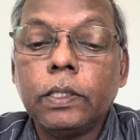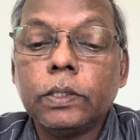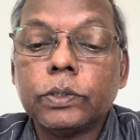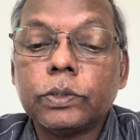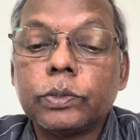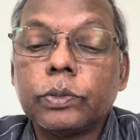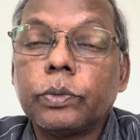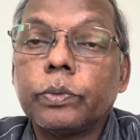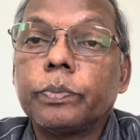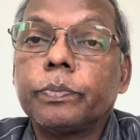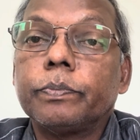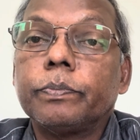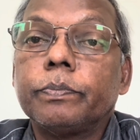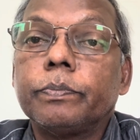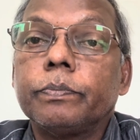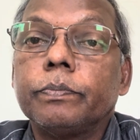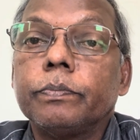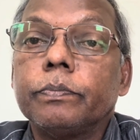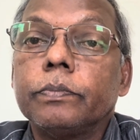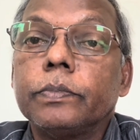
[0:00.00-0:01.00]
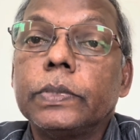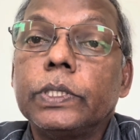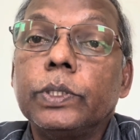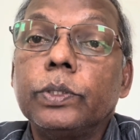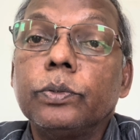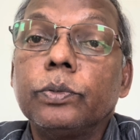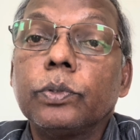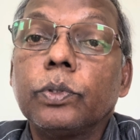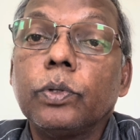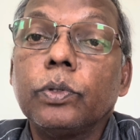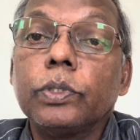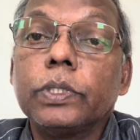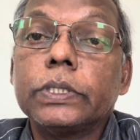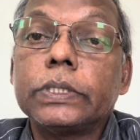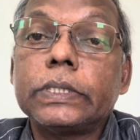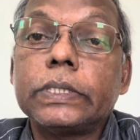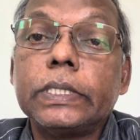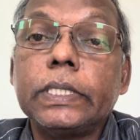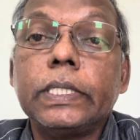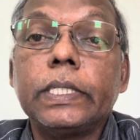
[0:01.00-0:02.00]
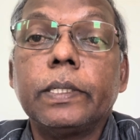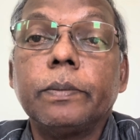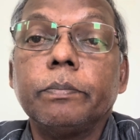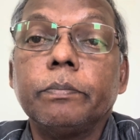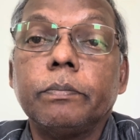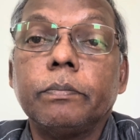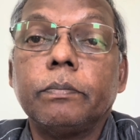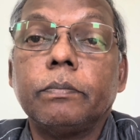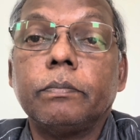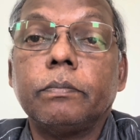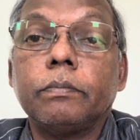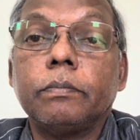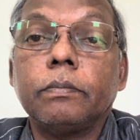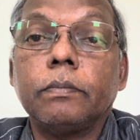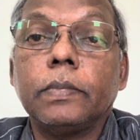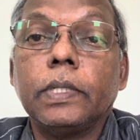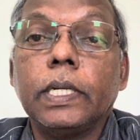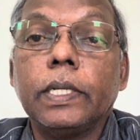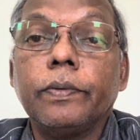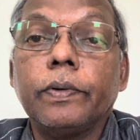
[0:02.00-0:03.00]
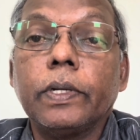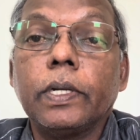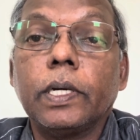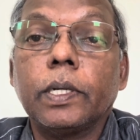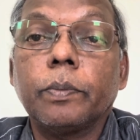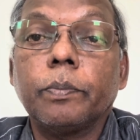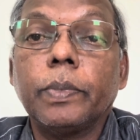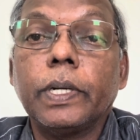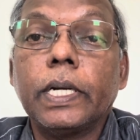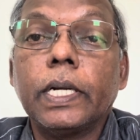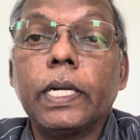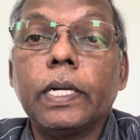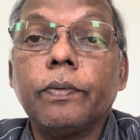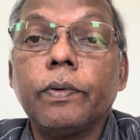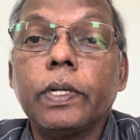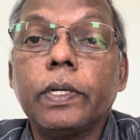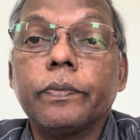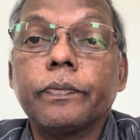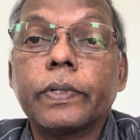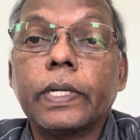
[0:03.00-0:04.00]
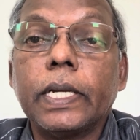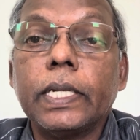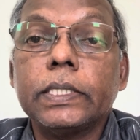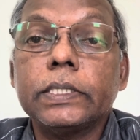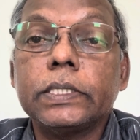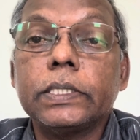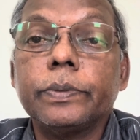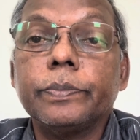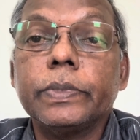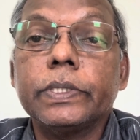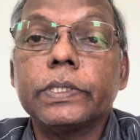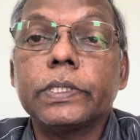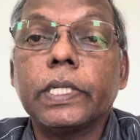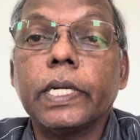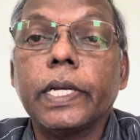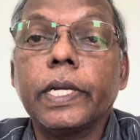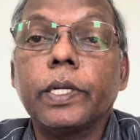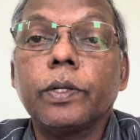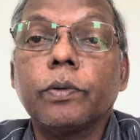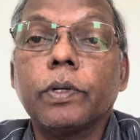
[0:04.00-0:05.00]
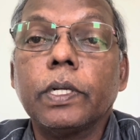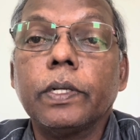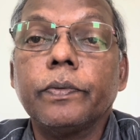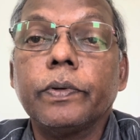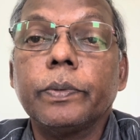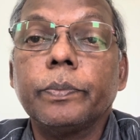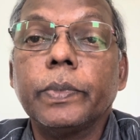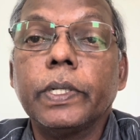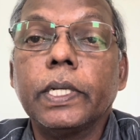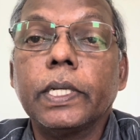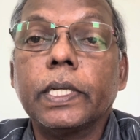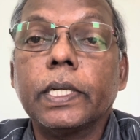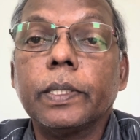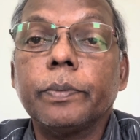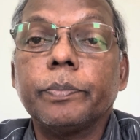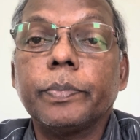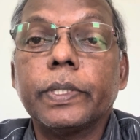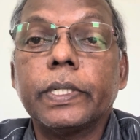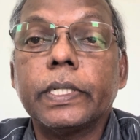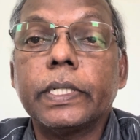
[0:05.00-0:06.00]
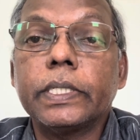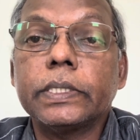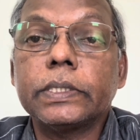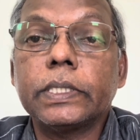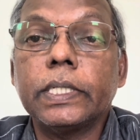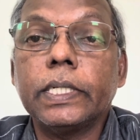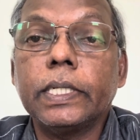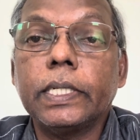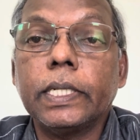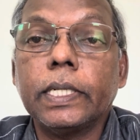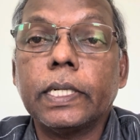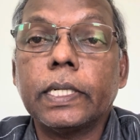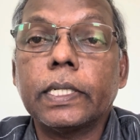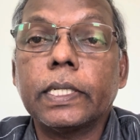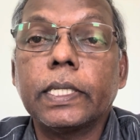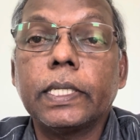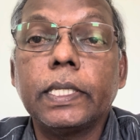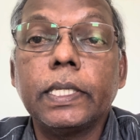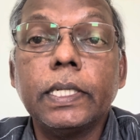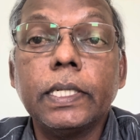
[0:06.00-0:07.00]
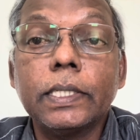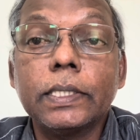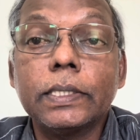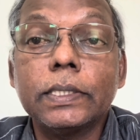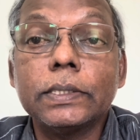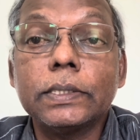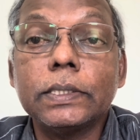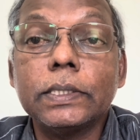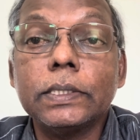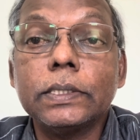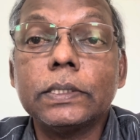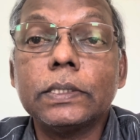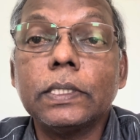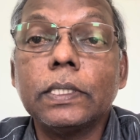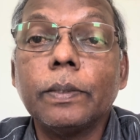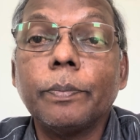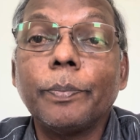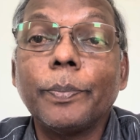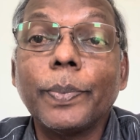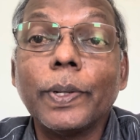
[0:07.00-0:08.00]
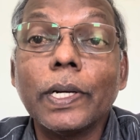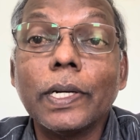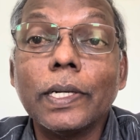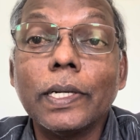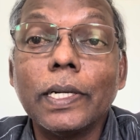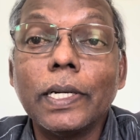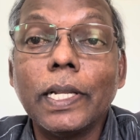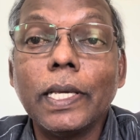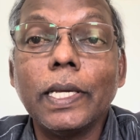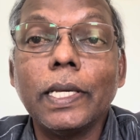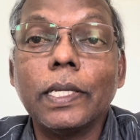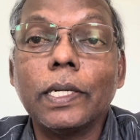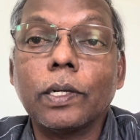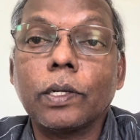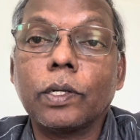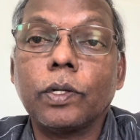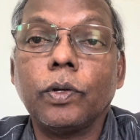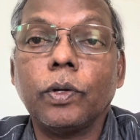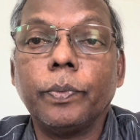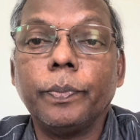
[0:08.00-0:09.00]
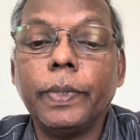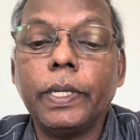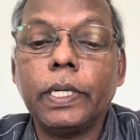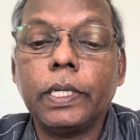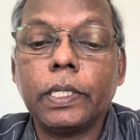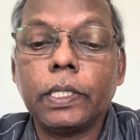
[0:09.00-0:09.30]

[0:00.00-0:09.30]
So you know the serum level or blood level of calcium is 9 to 11 milligram per deciliter. Here this is per day requirement.